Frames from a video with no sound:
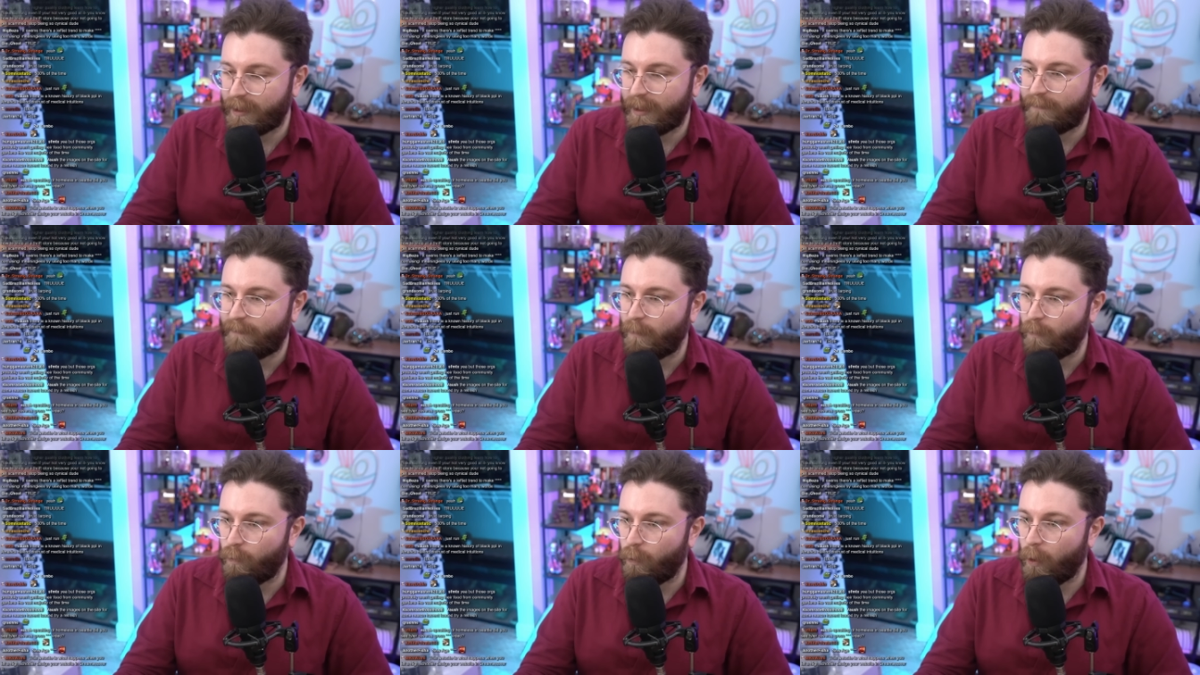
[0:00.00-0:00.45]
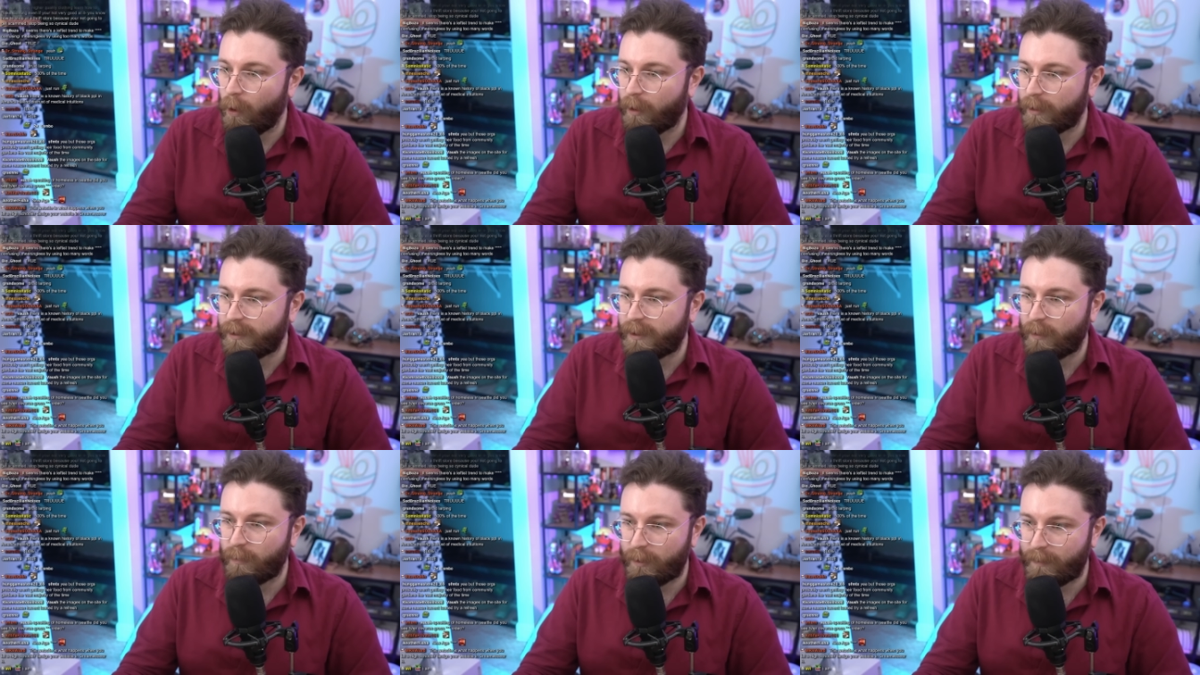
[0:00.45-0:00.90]
If it
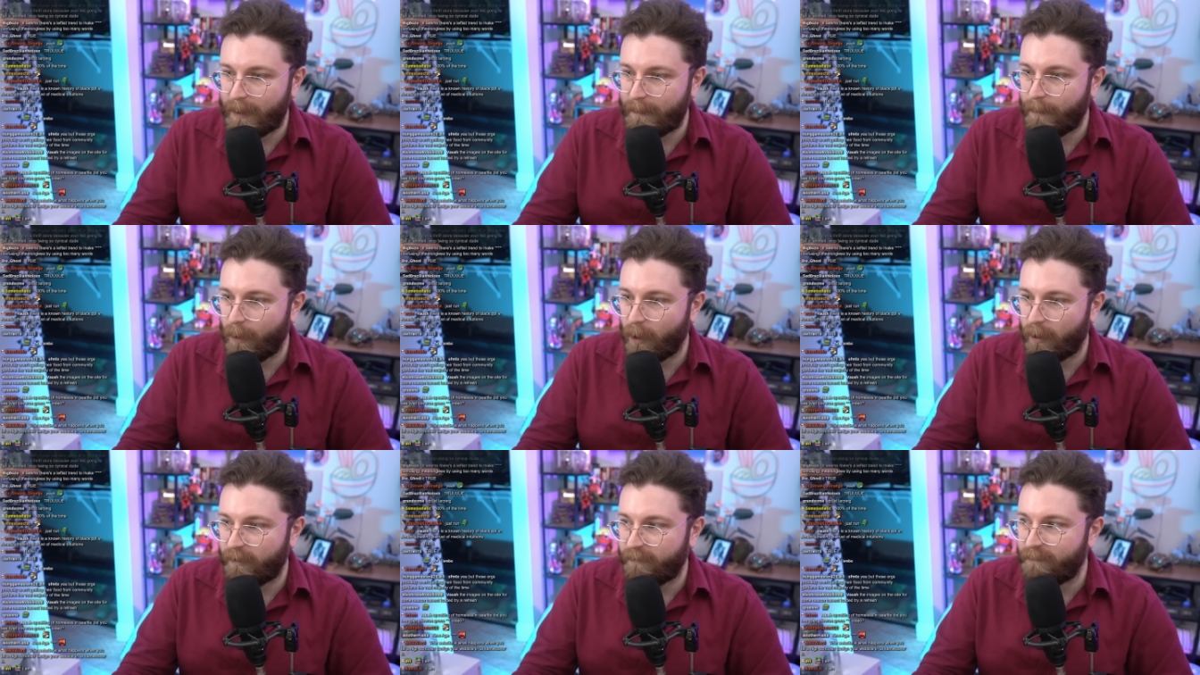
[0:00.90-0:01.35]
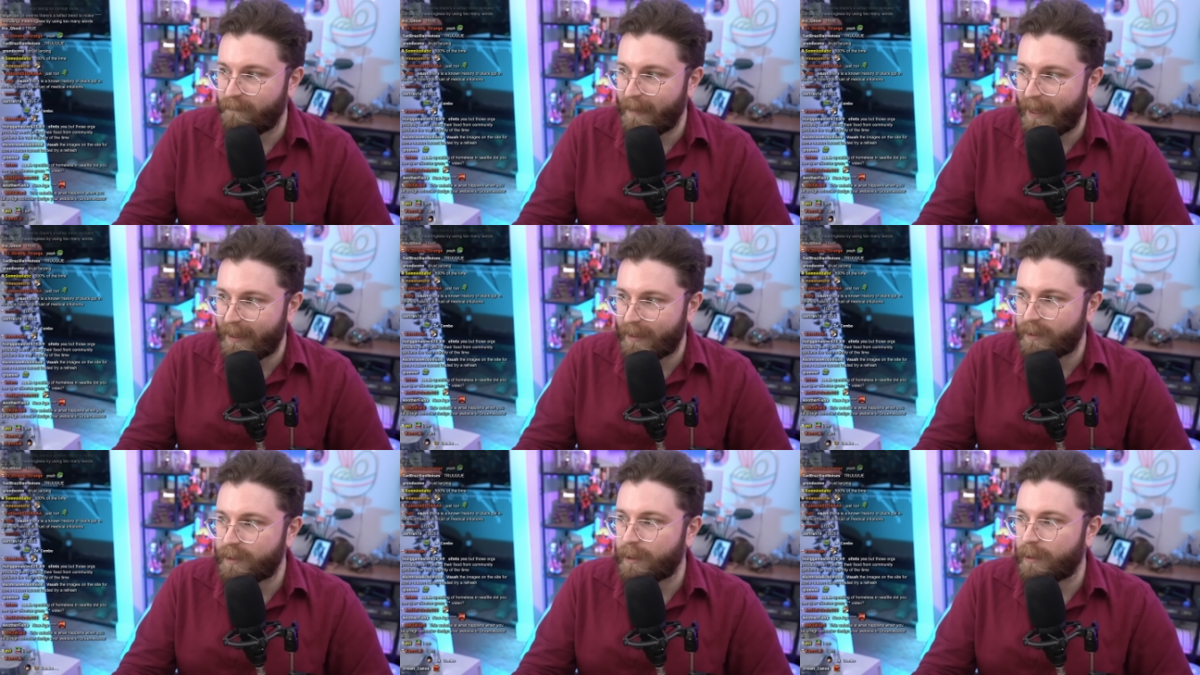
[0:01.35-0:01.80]
worked, it would be part of
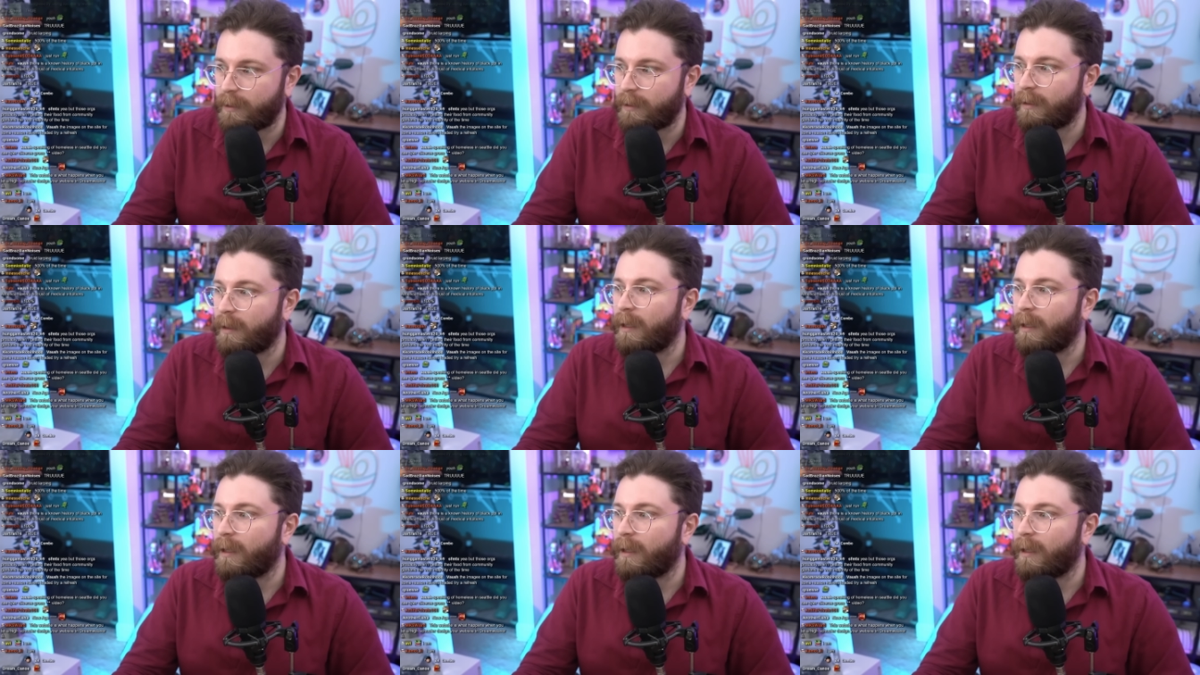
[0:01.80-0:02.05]
medicine.